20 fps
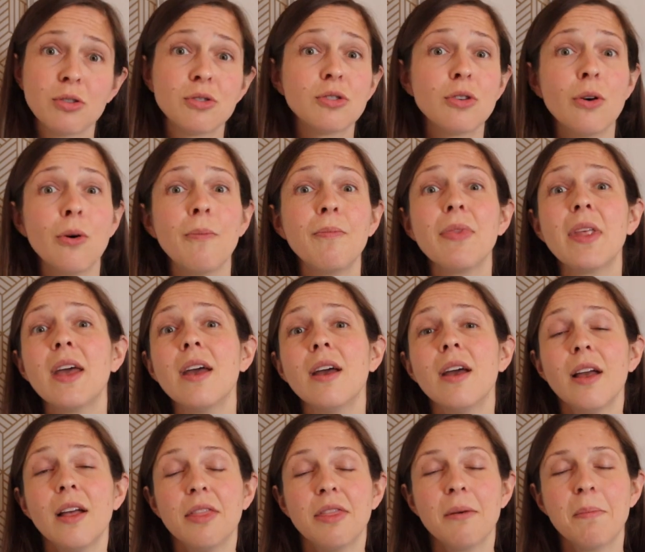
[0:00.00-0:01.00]
So
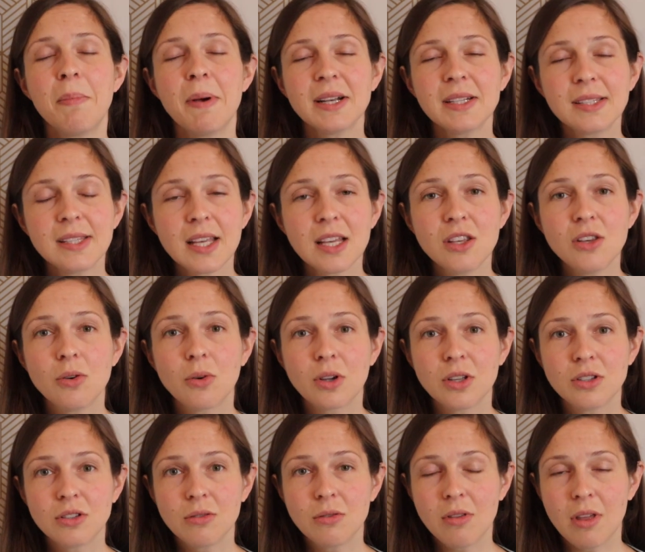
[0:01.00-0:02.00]
the best thing you
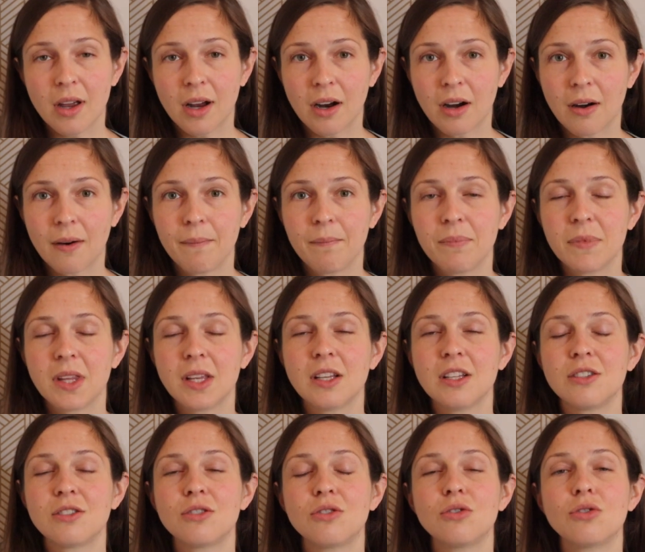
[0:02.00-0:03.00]
can do there
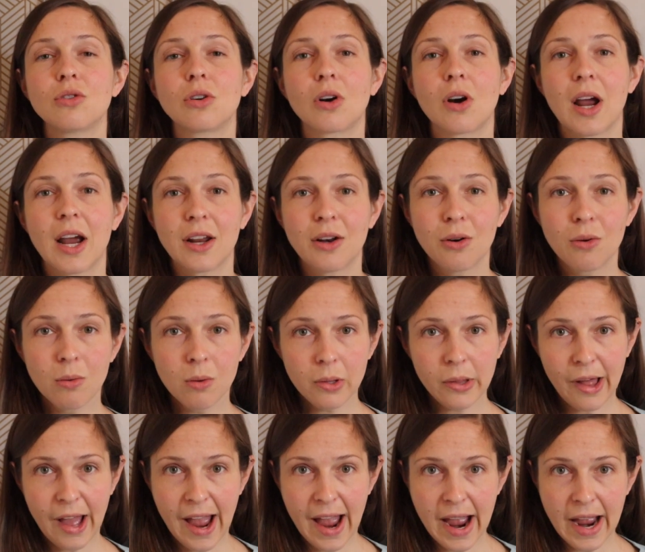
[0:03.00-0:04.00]
is try to
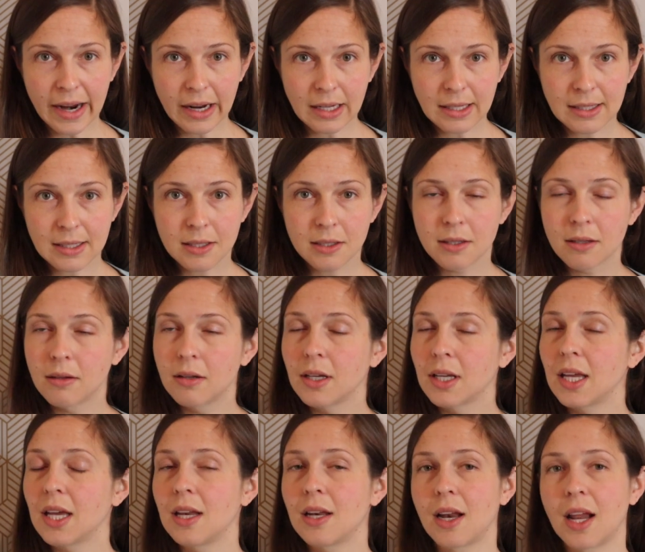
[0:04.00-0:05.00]
relax,
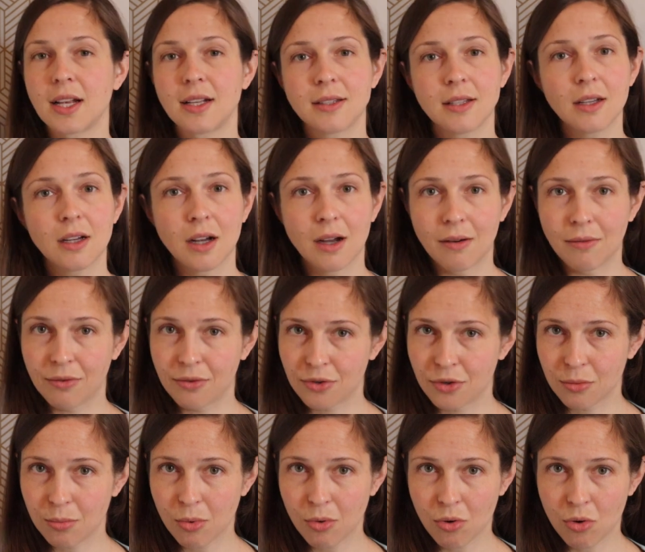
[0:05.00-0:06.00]
get nice and
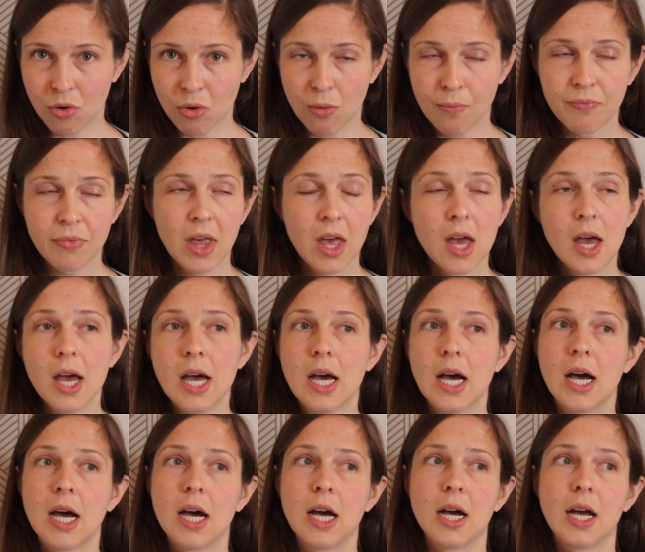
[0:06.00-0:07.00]
comfortable,
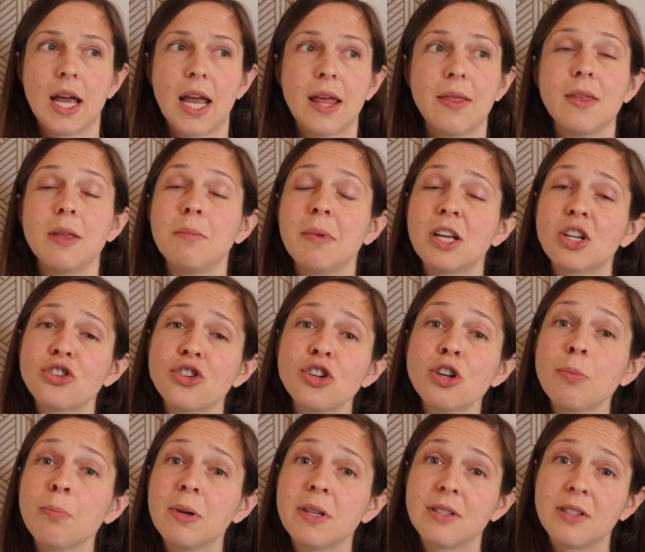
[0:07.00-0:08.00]
uh, and then make sure
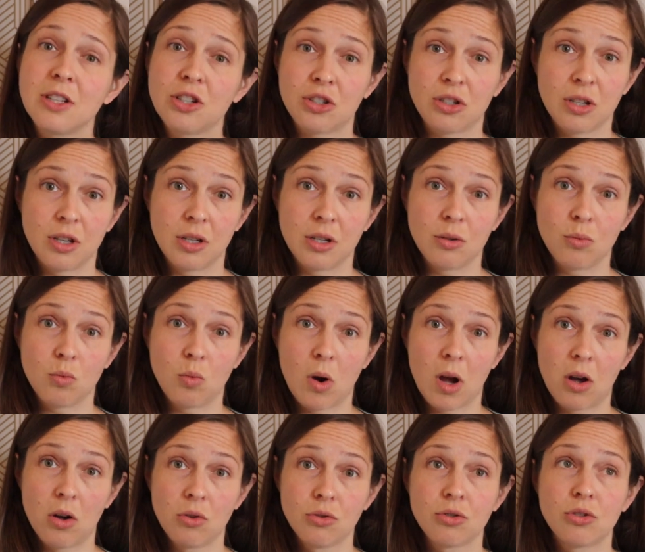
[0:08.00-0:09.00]
you're positioned
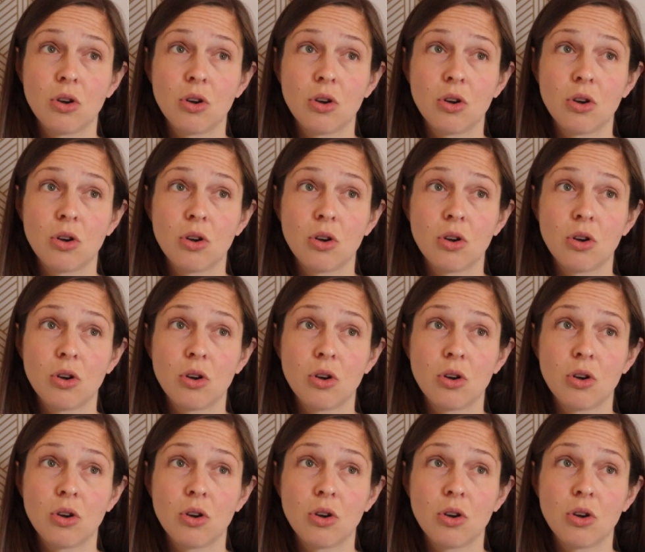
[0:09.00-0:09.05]
well.